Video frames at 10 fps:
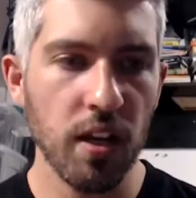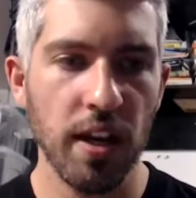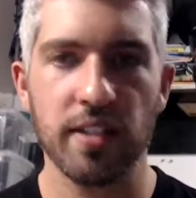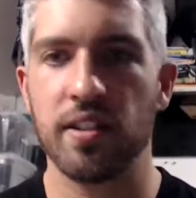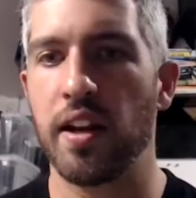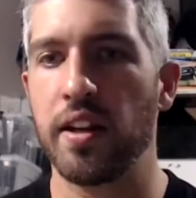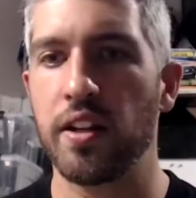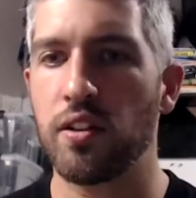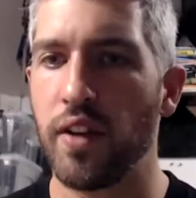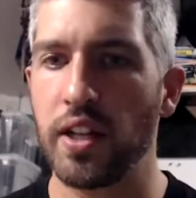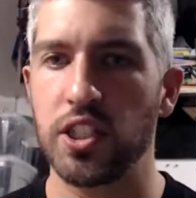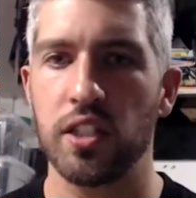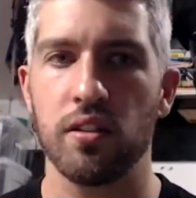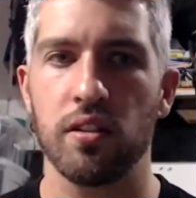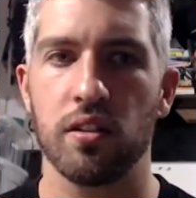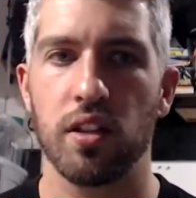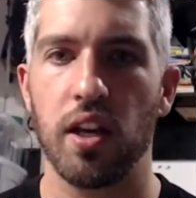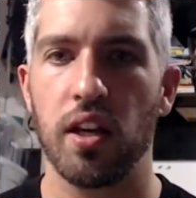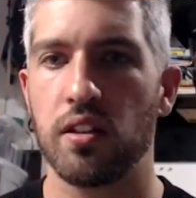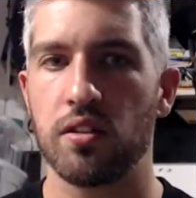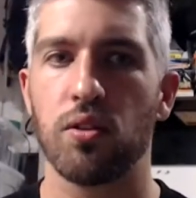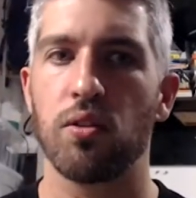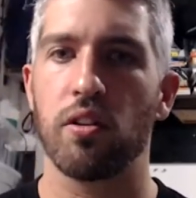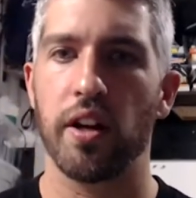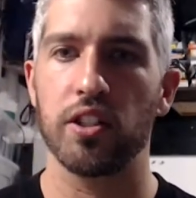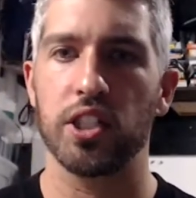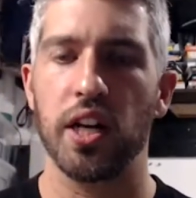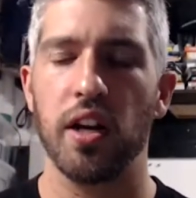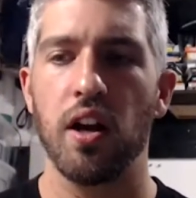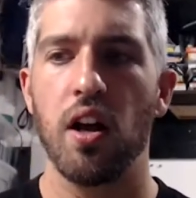aesthetic interventions in solar energy.